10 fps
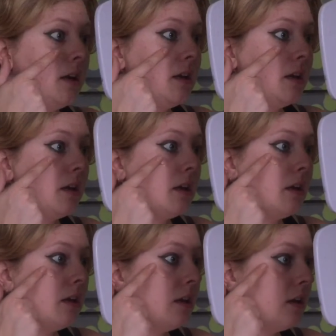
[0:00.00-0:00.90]
And
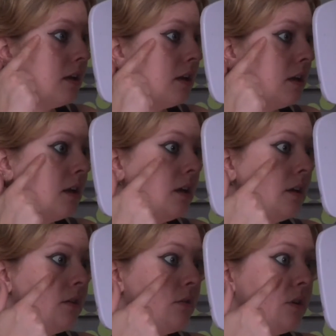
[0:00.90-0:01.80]

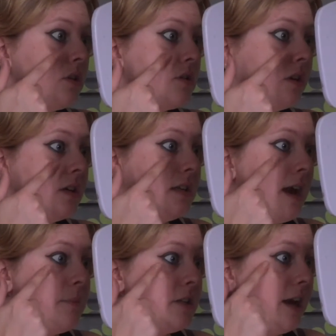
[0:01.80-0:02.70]
we're just gonna
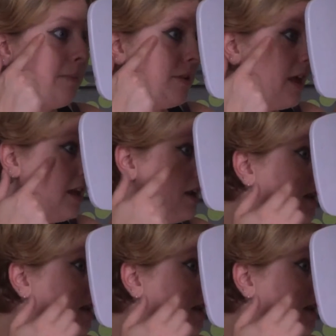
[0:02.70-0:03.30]
tap that